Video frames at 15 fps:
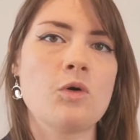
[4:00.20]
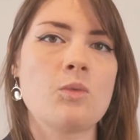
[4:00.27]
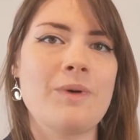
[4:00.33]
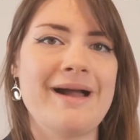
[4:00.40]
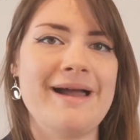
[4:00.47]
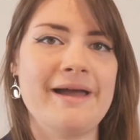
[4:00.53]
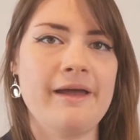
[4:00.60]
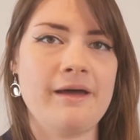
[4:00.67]

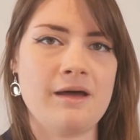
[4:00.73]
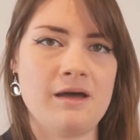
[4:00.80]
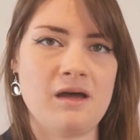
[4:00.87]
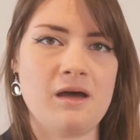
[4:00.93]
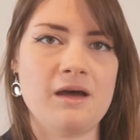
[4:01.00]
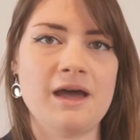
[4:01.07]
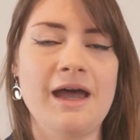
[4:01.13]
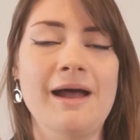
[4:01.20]
where
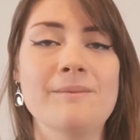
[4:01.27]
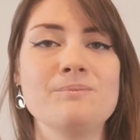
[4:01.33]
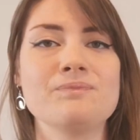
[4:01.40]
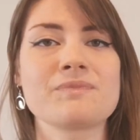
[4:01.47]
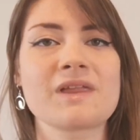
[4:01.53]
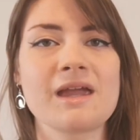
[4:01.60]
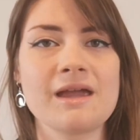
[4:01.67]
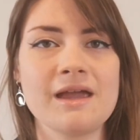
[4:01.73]
her
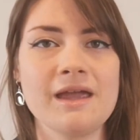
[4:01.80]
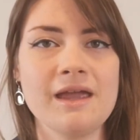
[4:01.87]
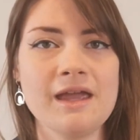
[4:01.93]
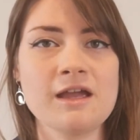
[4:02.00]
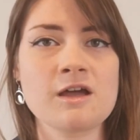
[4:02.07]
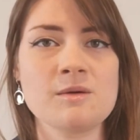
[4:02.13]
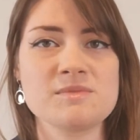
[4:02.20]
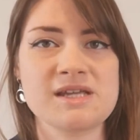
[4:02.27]

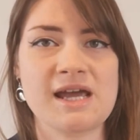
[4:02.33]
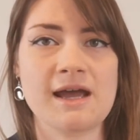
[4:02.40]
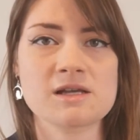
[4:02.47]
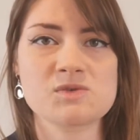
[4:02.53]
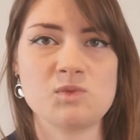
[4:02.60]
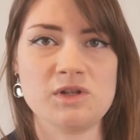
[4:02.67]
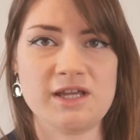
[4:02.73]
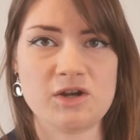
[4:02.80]
income tax
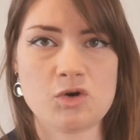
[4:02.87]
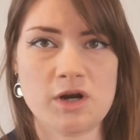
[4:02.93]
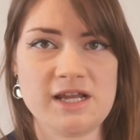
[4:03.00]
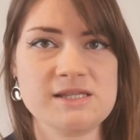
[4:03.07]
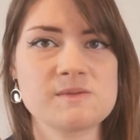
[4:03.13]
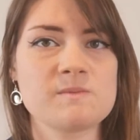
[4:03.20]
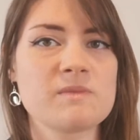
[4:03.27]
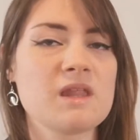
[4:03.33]
will
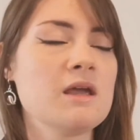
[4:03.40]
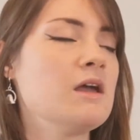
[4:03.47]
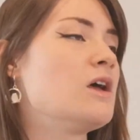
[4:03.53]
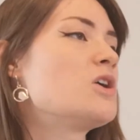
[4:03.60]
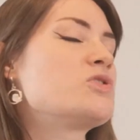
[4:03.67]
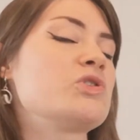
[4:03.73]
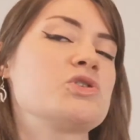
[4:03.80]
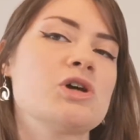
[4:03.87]
increase.
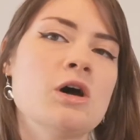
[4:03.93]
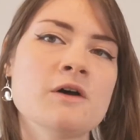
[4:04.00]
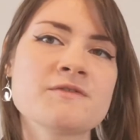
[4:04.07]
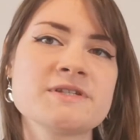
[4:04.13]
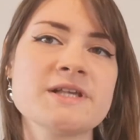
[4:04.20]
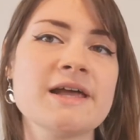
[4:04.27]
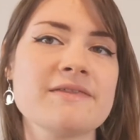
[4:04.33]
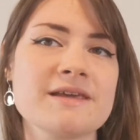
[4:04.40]
So to
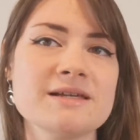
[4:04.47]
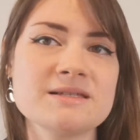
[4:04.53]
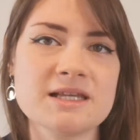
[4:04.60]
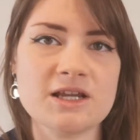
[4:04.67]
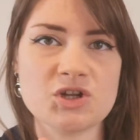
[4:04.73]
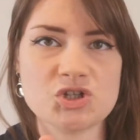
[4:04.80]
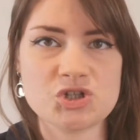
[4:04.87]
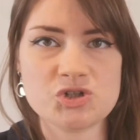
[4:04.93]
offset this, he
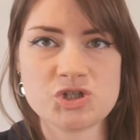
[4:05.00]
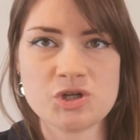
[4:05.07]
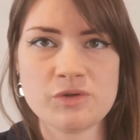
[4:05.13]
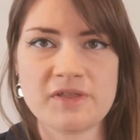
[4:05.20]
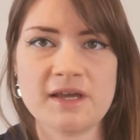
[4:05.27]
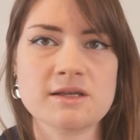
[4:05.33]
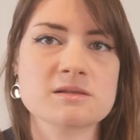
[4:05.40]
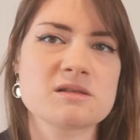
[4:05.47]
can do two
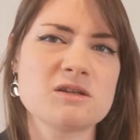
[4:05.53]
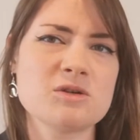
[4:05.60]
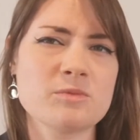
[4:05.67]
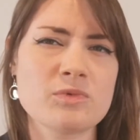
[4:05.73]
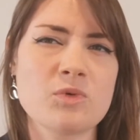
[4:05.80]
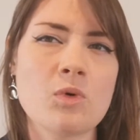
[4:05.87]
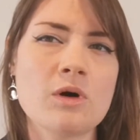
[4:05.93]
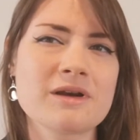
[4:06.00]
things. The
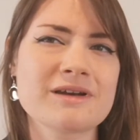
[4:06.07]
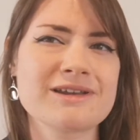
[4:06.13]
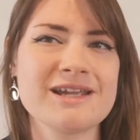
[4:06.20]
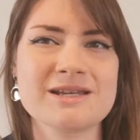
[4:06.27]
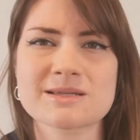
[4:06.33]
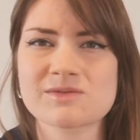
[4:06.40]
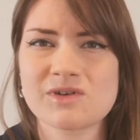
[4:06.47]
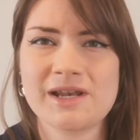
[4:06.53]
number one, he
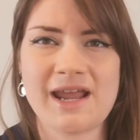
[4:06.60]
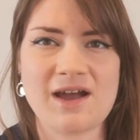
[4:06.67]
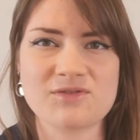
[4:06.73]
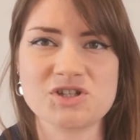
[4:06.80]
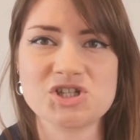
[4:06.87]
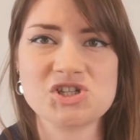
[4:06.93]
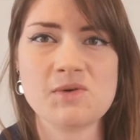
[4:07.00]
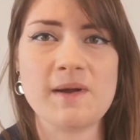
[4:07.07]
doesn't really have to
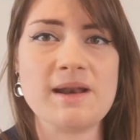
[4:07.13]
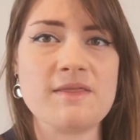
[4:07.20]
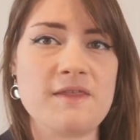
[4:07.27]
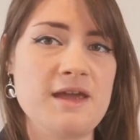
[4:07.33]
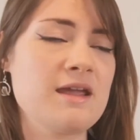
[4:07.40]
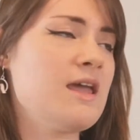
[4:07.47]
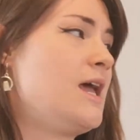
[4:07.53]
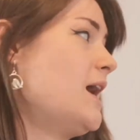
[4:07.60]
do
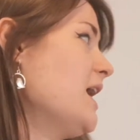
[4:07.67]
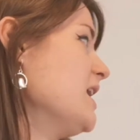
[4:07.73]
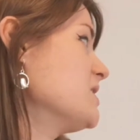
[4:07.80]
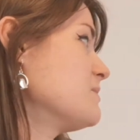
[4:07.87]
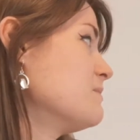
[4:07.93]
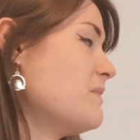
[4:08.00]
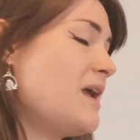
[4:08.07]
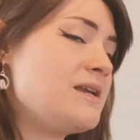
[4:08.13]
anything. His
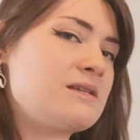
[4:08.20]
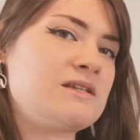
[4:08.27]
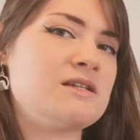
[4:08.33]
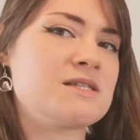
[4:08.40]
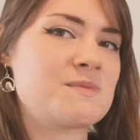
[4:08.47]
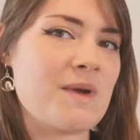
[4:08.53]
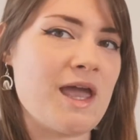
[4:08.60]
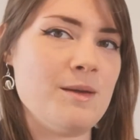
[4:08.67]

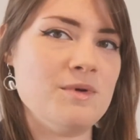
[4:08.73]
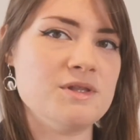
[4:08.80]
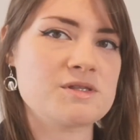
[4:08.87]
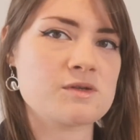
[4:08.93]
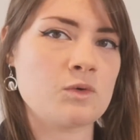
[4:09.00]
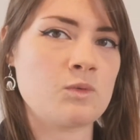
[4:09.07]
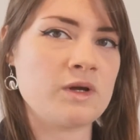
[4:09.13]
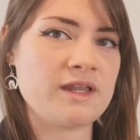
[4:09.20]
maintenance
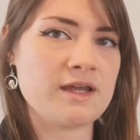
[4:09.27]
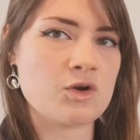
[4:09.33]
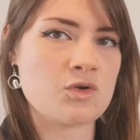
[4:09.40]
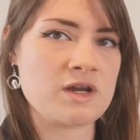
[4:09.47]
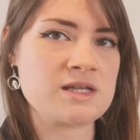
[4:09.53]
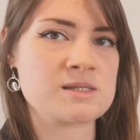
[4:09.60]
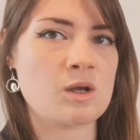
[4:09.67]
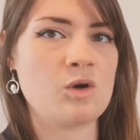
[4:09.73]
payments will
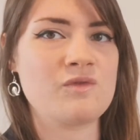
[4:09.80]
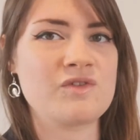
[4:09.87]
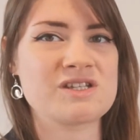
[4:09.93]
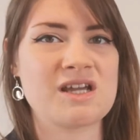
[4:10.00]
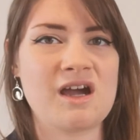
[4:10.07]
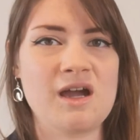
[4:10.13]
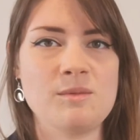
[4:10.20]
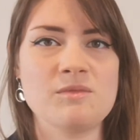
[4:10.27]
increase over
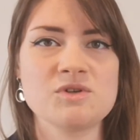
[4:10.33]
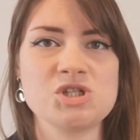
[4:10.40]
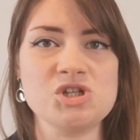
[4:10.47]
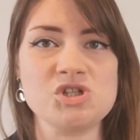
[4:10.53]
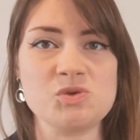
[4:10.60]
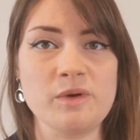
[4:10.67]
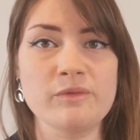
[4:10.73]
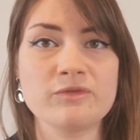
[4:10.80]
time due
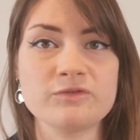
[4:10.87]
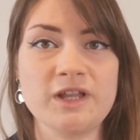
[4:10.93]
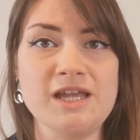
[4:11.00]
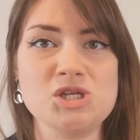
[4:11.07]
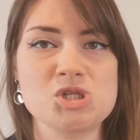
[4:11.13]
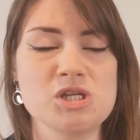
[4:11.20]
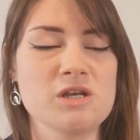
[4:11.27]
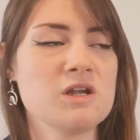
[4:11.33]
to
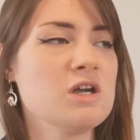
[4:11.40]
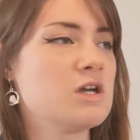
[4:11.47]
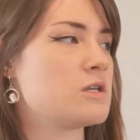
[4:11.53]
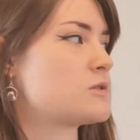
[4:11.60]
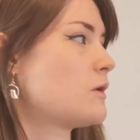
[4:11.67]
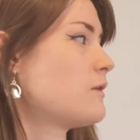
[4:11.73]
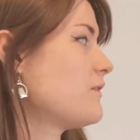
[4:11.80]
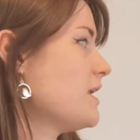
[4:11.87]
inflation.
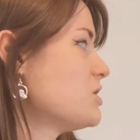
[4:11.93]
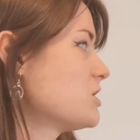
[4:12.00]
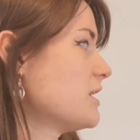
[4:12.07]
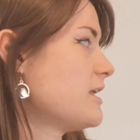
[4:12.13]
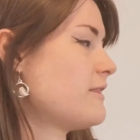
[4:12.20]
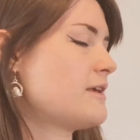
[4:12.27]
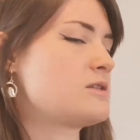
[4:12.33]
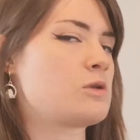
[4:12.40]
So eventually
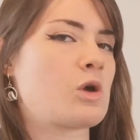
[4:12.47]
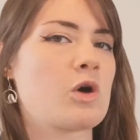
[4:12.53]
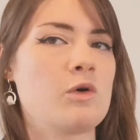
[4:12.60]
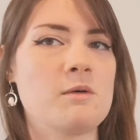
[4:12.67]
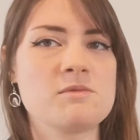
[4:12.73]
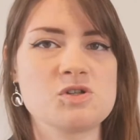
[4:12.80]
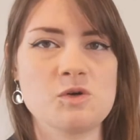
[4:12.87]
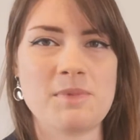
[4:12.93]
this will go
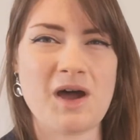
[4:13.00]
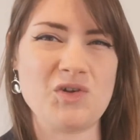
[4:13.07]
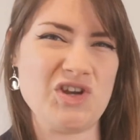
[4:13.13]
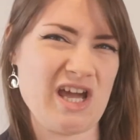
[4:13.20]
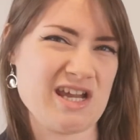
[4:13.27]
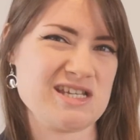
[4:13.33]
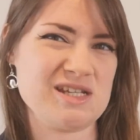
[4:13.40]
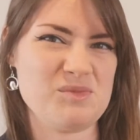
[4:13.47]
up to about
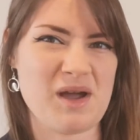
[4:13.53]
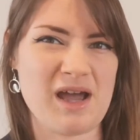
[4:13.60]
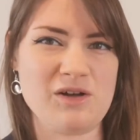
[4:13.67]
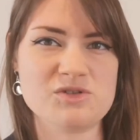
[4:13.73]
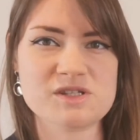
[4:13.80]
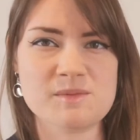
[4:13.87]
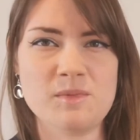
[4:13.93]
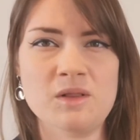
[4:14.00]

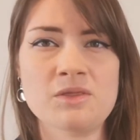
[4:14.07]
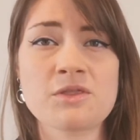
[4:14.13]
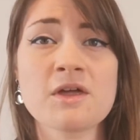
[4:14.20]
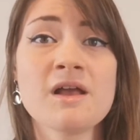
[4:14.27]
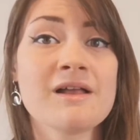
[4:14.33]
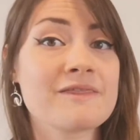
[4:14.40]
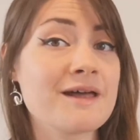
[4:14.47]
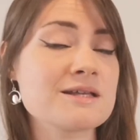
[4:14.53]
£90 a month.
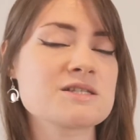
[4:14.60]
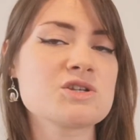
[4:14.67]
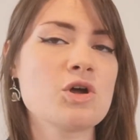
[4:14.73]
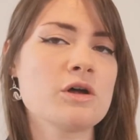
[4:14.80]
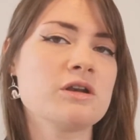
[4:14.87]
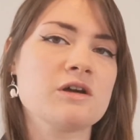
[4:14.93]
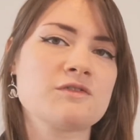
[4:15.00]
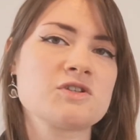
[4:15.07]
That's not
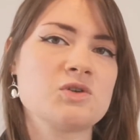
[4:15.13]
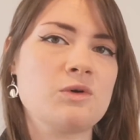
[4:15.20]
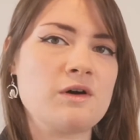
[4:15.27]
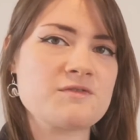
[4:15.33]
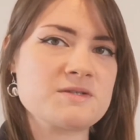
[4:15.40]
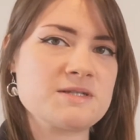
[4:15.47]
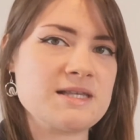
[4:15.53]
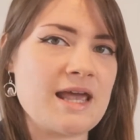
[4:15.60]
enough to
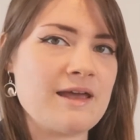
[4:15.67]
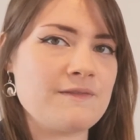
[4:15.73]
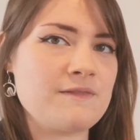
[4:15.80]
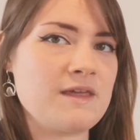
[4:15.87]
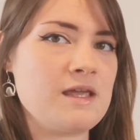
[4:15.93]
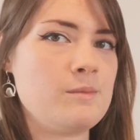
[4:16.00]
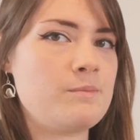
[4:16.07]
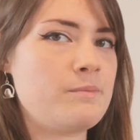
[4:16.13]
offset
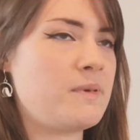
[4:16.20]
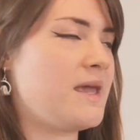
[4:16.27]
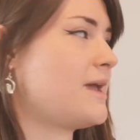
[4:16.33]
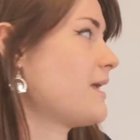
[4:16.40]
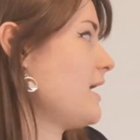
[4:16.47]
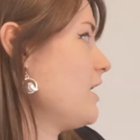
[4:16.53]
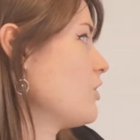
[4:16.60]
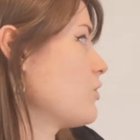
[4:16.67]
the big
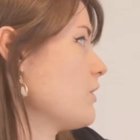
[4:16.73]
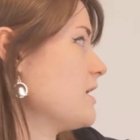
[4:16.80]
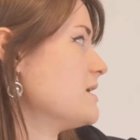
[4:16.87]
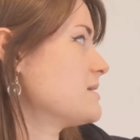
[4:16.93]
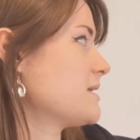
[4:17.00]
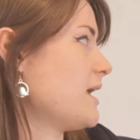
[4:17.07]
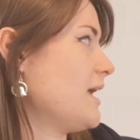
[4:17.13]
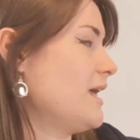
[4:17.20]

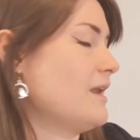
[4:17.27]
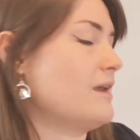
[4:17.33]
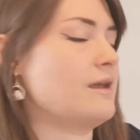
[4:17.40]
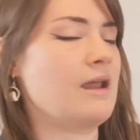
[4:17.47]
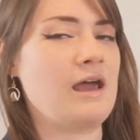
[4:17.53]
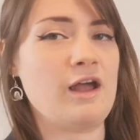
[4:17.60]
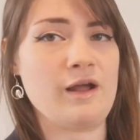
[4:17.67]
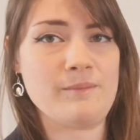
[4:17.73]
increase in
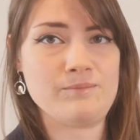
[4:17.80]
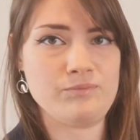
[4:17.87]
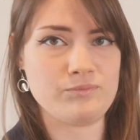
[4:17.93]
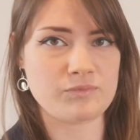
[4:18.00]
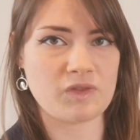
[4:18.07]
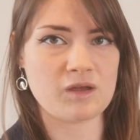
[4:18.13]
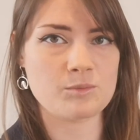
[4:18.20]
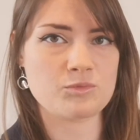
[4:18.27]

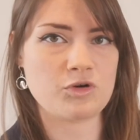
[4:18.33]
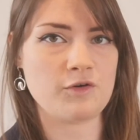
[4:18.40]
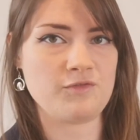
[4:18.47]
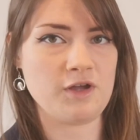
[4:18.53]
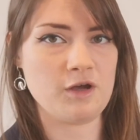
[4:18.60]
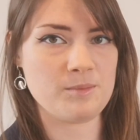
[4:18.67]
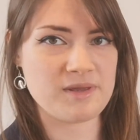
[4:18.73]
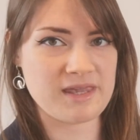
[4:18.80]

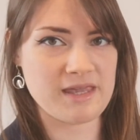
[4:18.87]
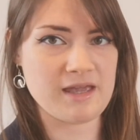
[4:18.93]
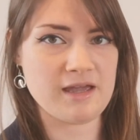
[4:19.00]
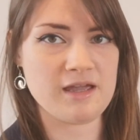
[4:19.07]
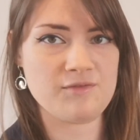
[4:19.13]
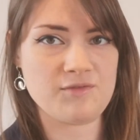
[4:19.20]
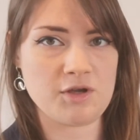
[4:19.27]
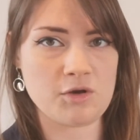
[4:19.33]
profit up here
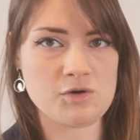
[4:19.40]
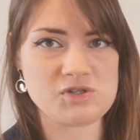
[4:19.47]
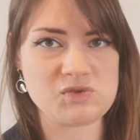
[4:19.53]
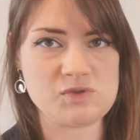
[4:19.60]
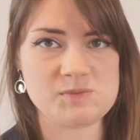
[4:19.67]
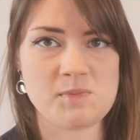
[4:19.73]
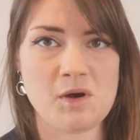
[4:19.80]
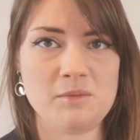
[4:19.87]
if it goes to
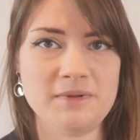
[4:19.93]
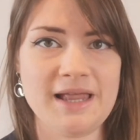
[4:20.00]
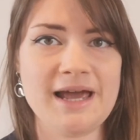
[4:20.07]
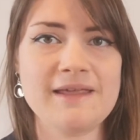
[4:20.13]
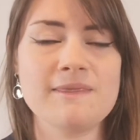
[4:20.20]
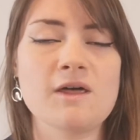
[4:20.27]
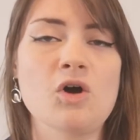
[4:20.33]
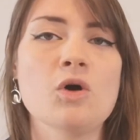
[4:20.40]
his bottom
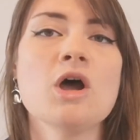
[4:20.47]
line though.